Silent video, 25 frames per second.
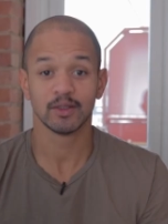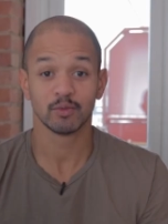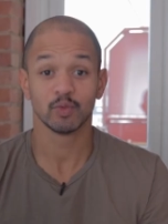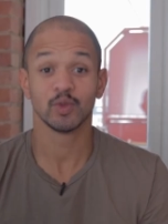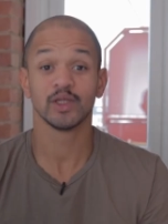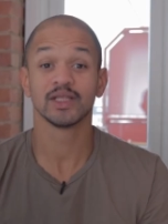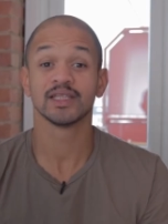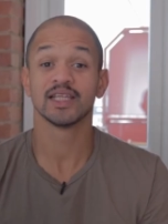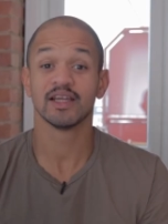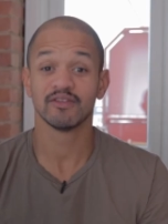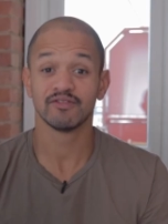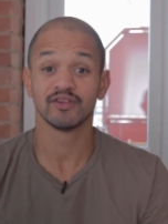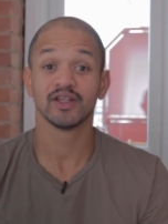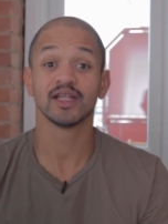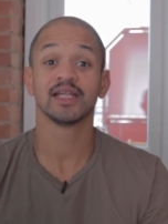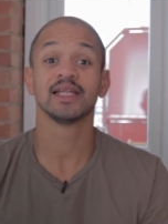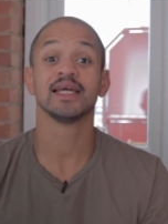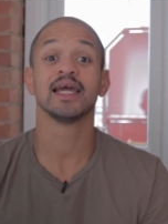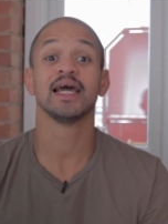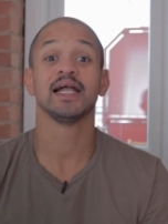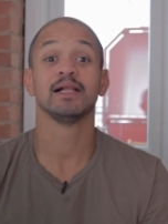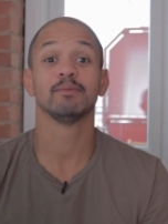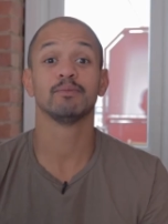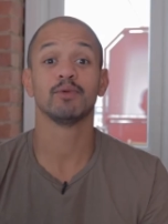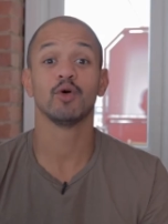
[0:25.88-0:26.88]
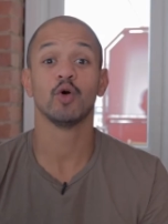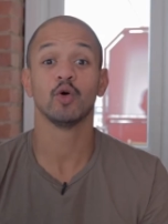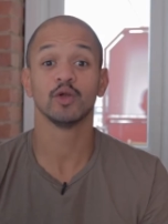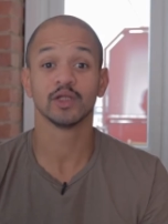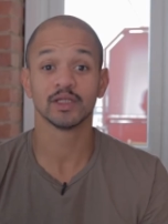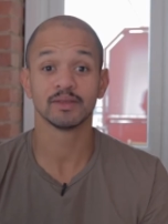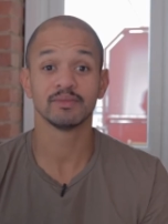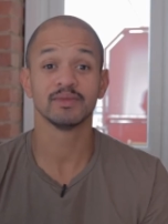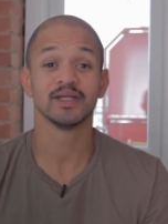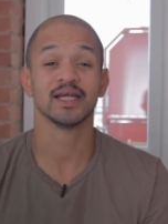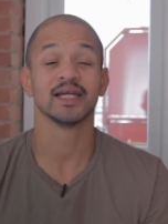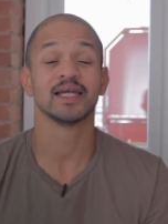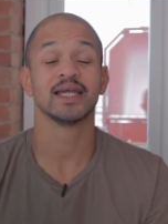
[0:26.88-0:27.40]
that will definitely help
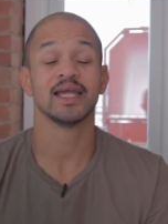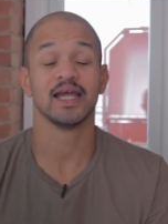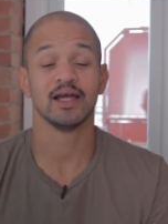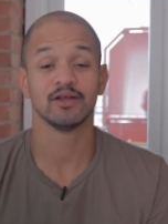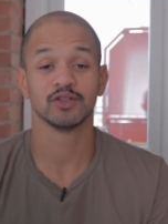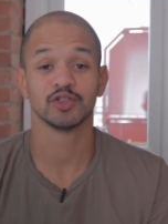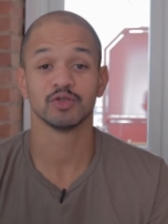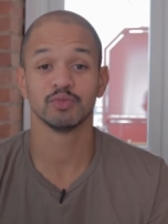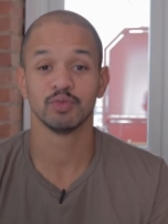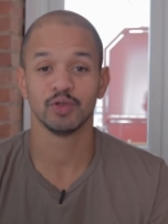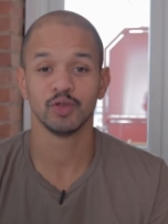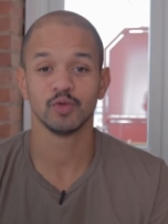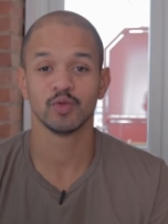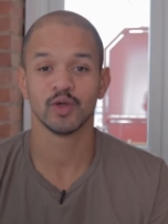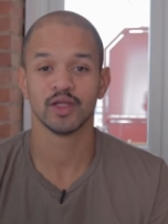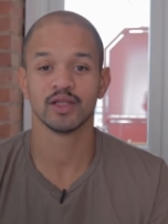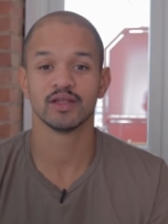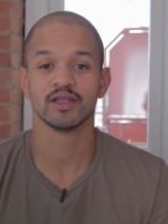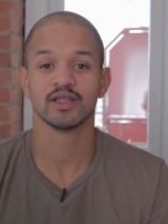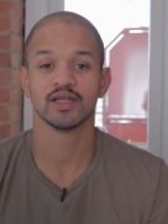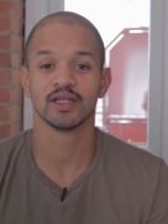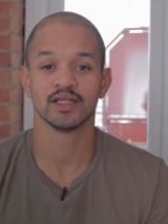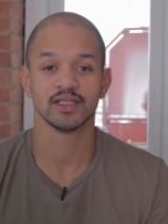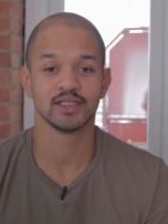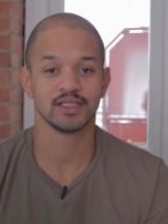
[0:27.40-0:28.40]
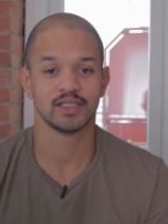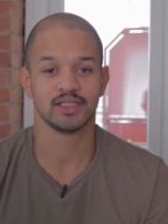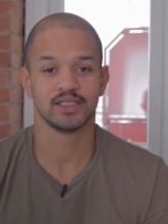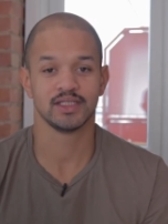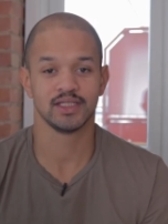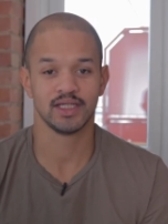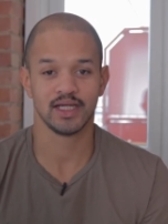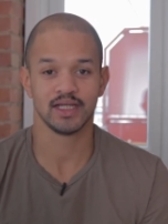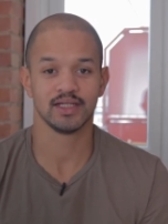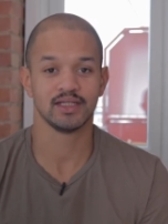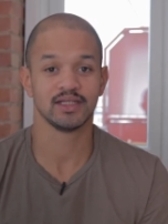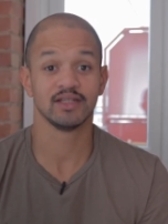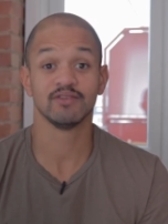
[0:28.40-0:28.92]
holding me accountable when things
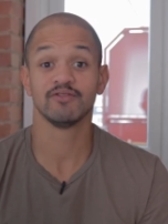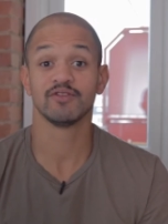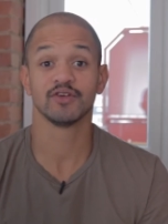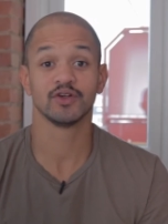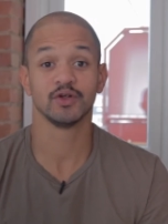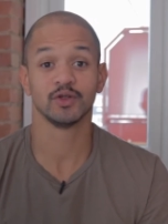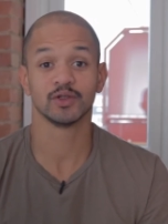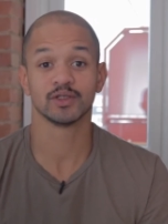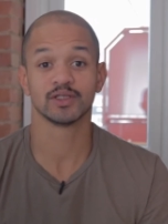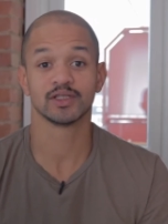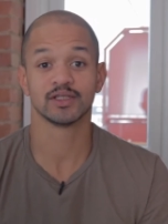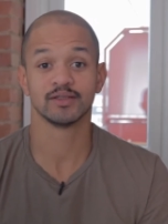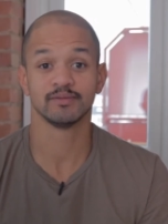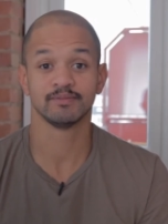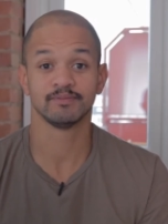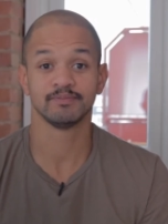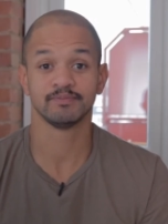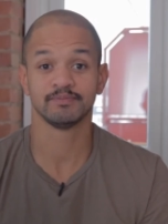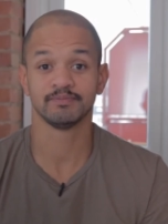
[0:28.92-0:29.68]
get difficult.